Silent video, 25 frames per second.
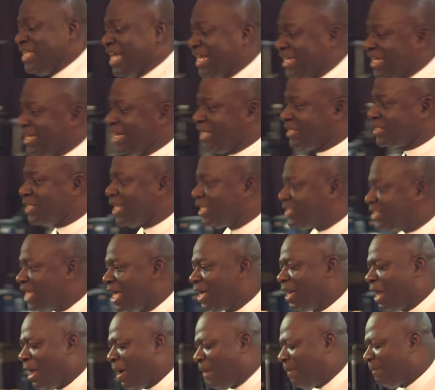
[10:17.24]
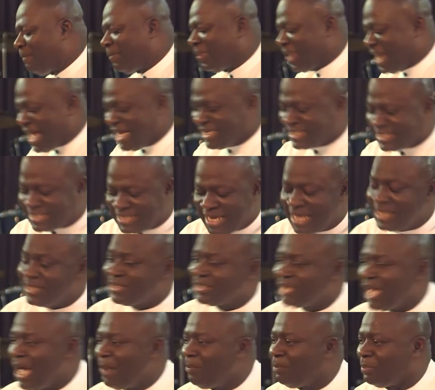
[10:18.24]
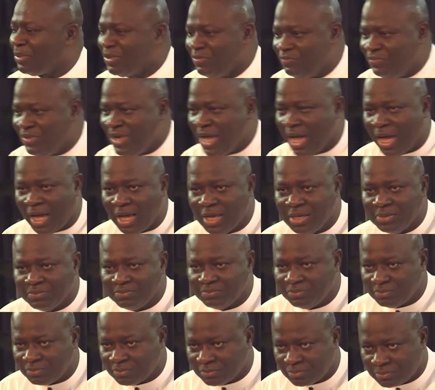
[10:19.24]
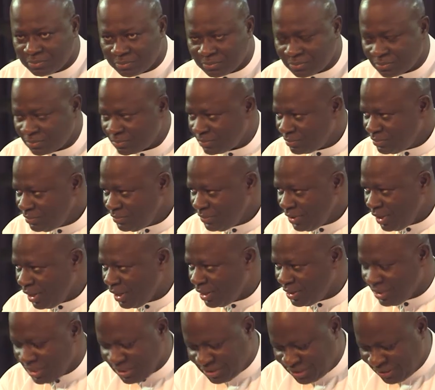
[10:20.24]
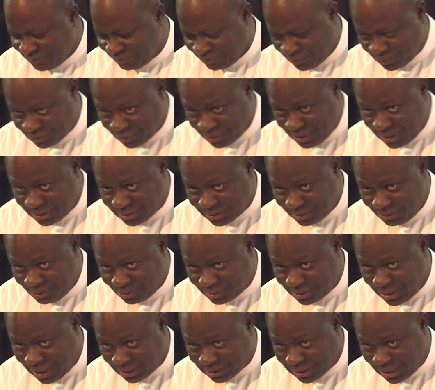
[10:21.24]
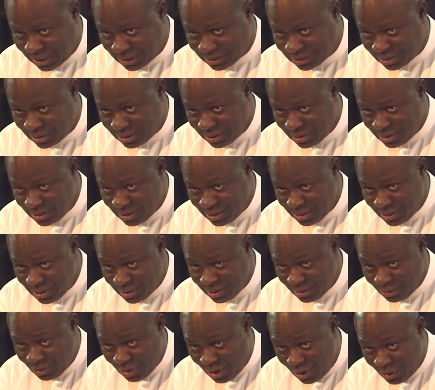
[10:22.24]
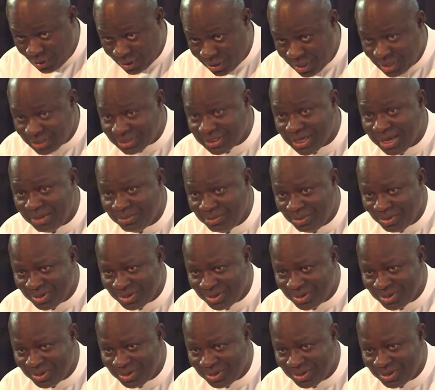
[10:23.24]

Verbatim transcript: they did a scan, say, placenta previa. The chief consultant looked at her and said, You're okay, sir, I'm